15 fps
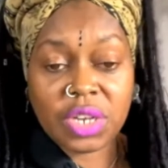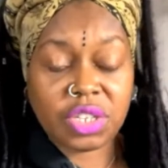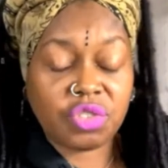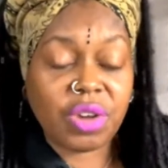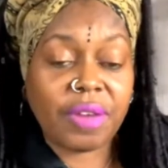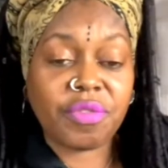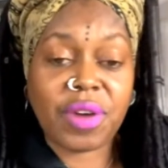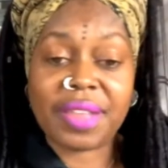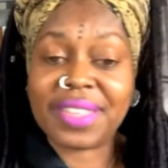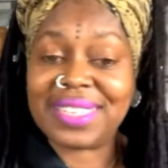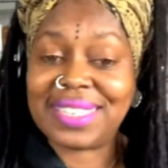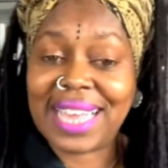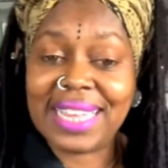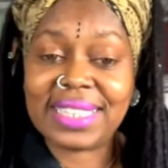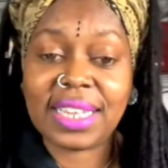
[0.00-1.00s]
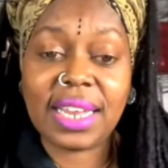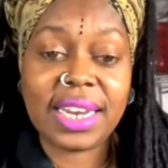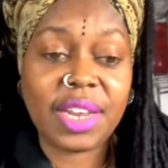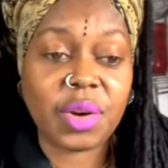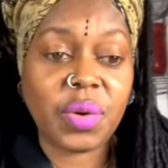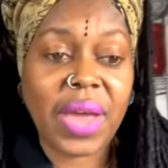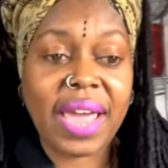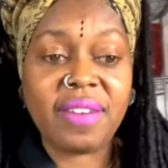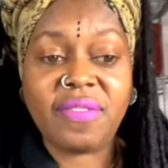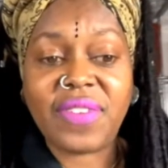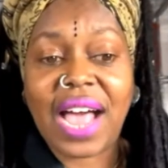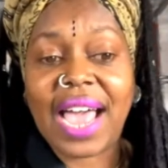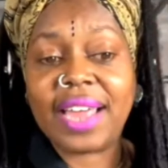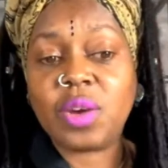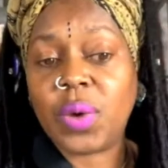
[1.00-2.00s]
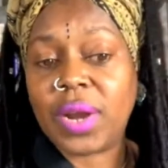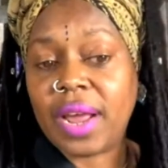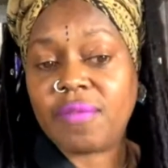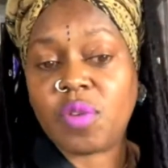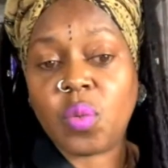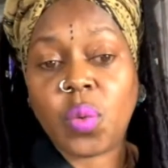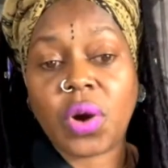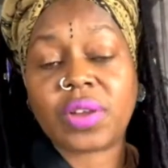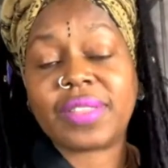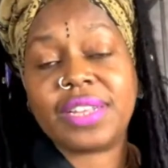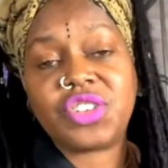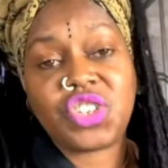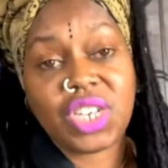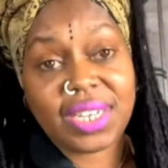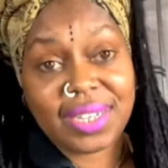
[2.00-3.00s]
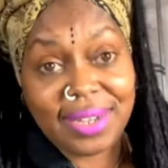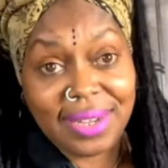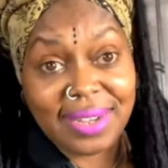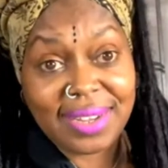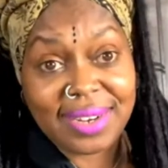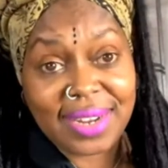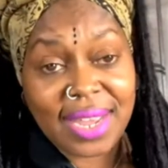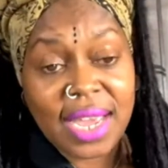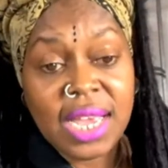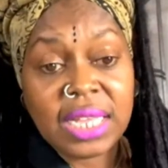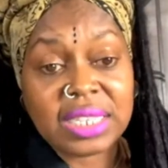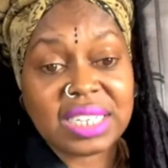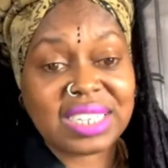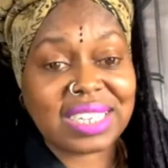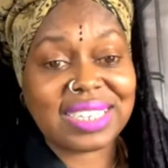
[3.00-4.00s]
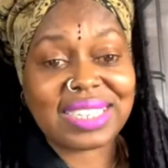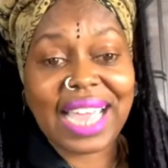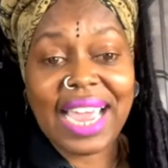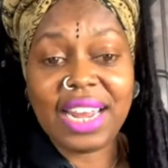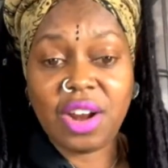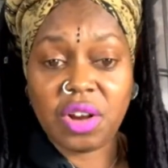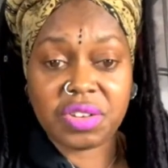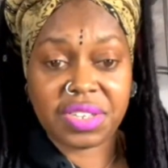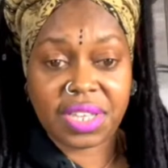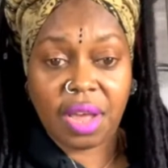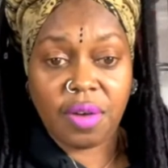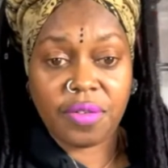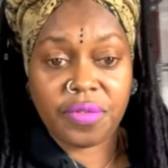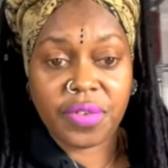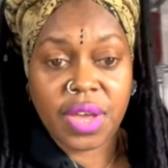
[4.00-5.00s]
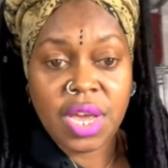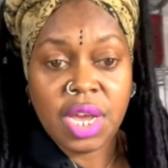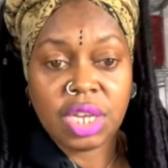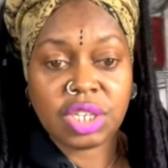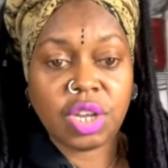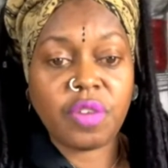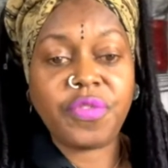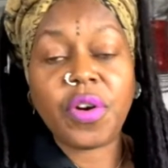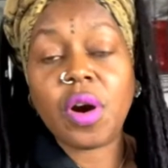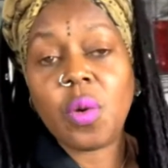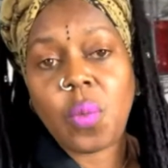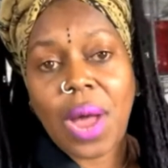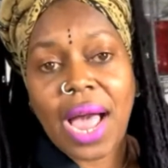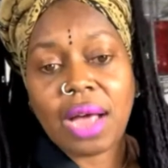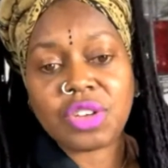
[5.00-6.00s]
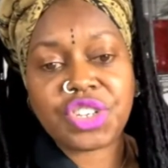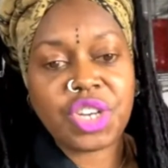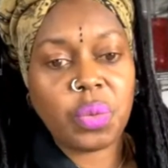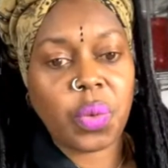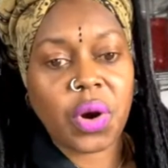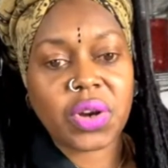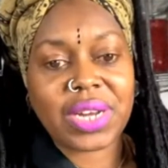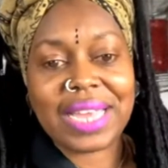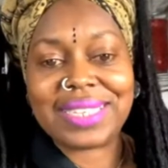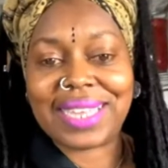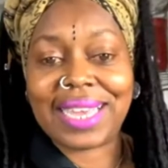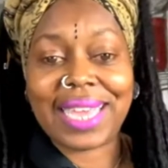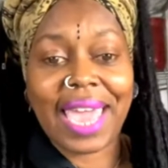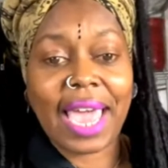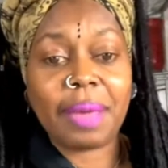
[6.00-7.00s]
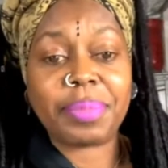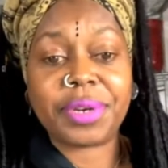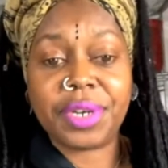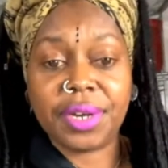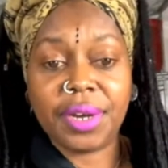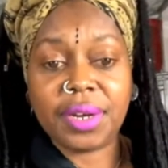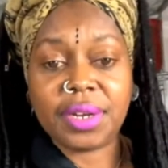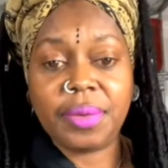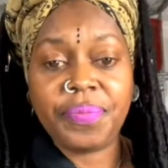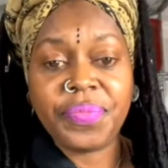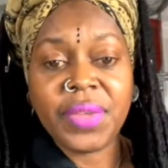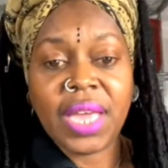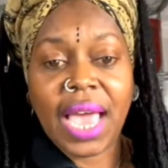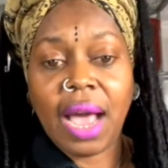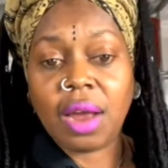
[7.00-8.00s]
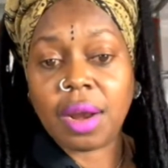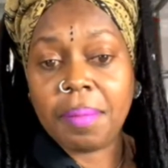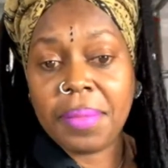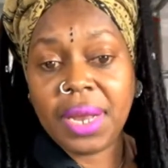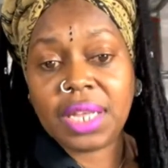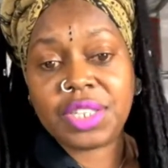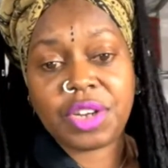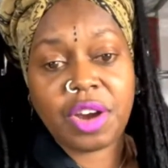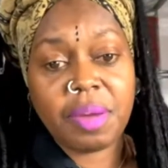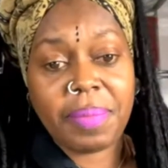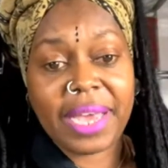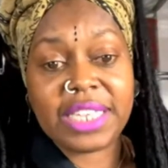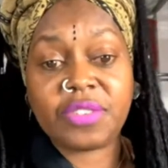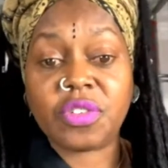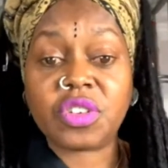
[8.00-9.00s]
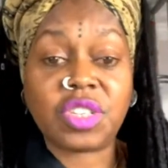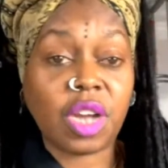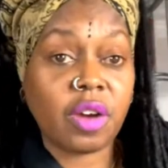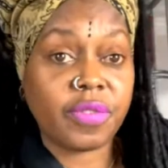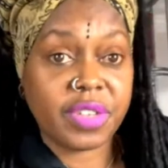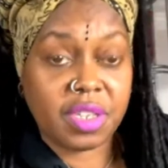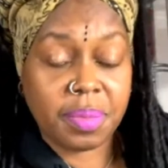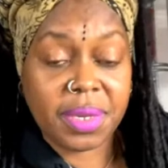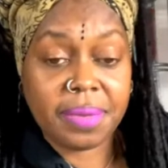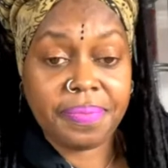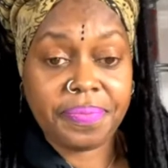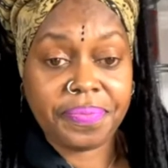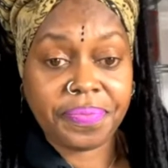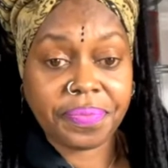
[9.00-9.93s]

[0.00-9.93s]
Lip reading: to travel around the States a little and find whatever work that she could to sustain herself. So for a while, she worked as a camp cook on a military base for servicemen.